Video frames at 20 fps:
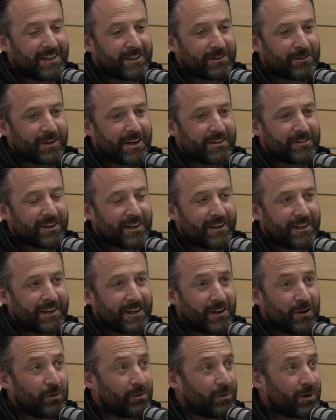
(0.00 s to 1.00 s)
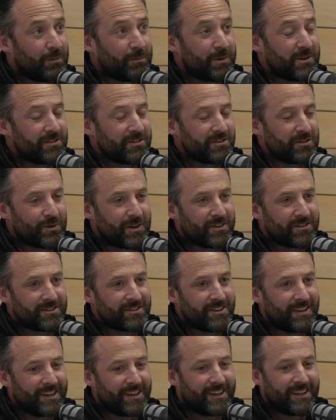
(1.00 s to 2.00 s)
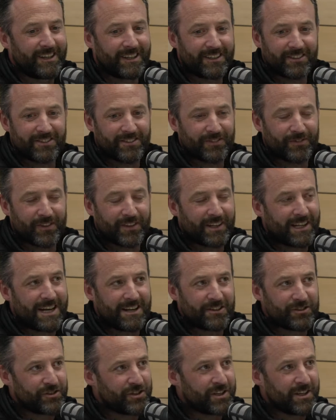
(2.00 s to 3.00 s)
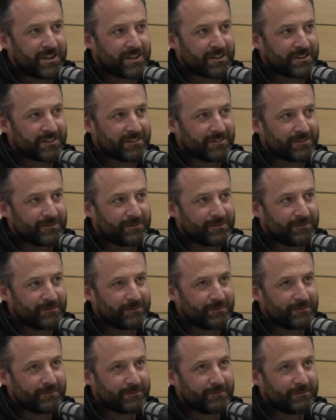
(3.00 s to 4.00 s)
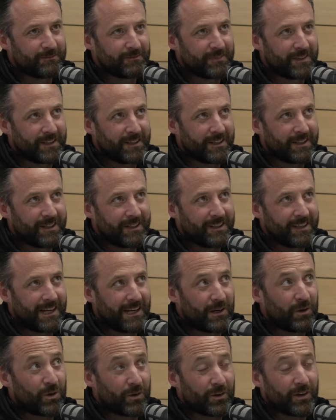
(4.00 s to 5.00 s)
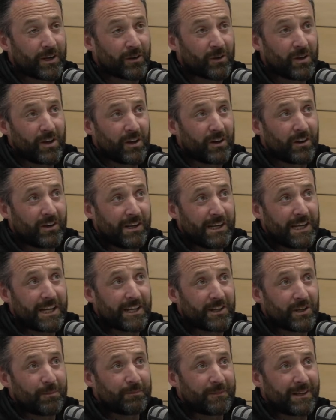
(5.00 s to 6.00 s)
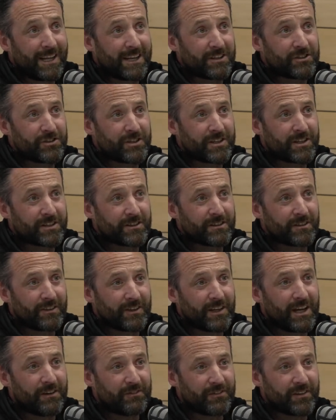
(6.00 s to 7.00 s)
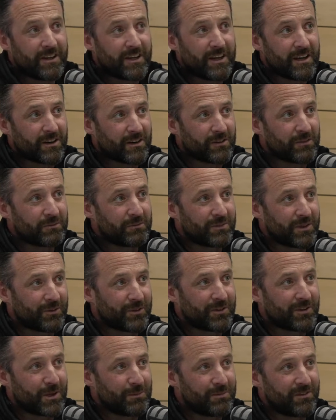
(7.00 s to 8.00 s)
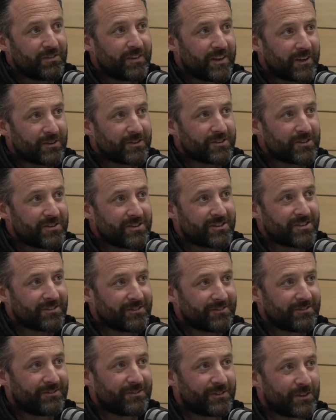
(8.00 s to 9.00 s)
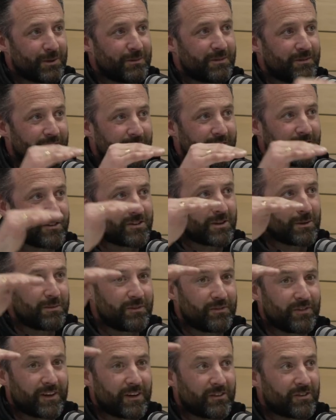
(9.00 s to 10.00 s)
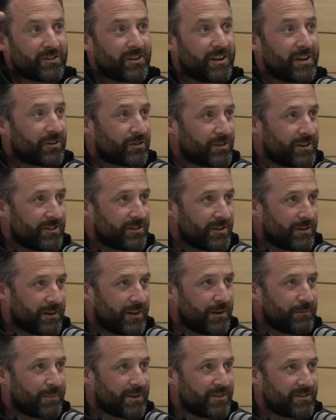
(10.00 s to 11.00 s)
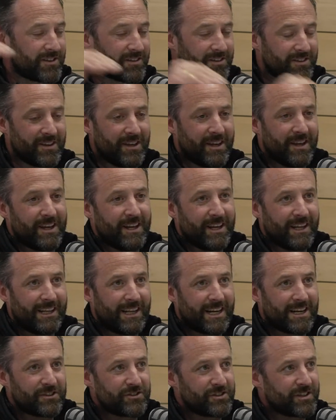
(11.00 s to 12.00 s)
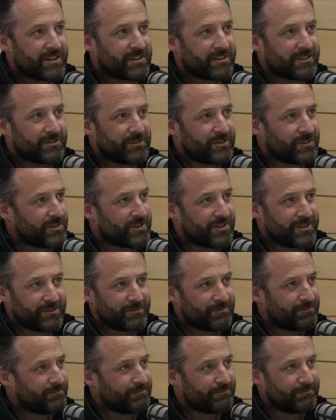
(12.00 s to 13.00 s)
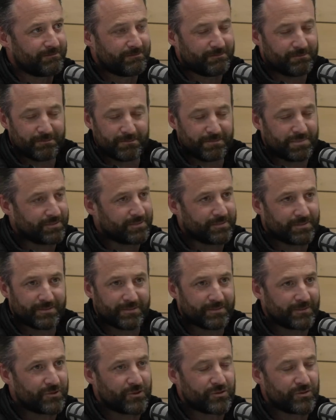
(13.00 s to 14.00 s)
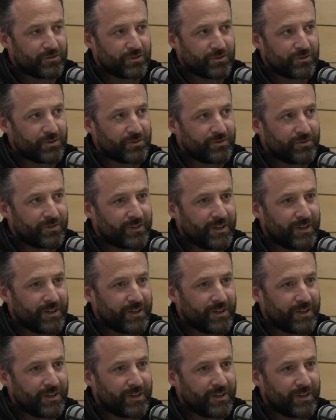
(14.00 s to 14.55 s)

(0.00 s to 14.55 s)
They were asking like how business was. I said for the last year alone. Now, leading up to last year, every year we were double figures increase in business. Last year, just through the roof.